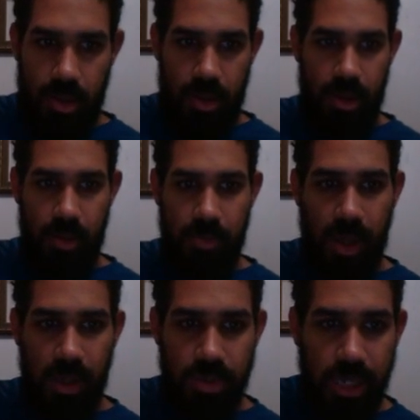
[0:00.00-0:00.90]

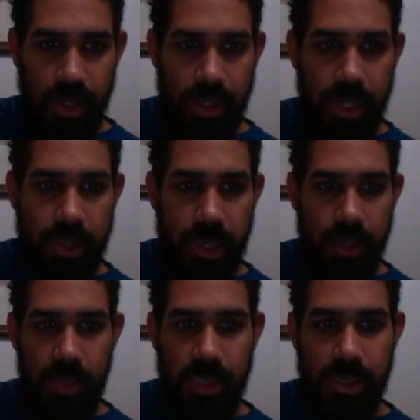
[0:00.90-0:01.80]
I'll try to get the
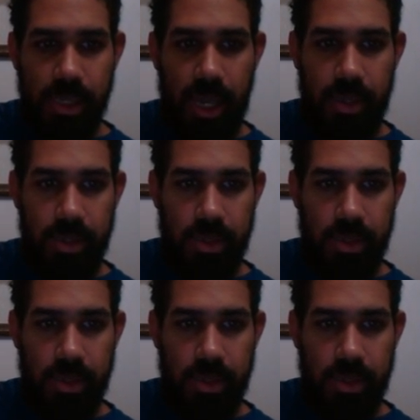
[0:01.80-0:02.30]
image again.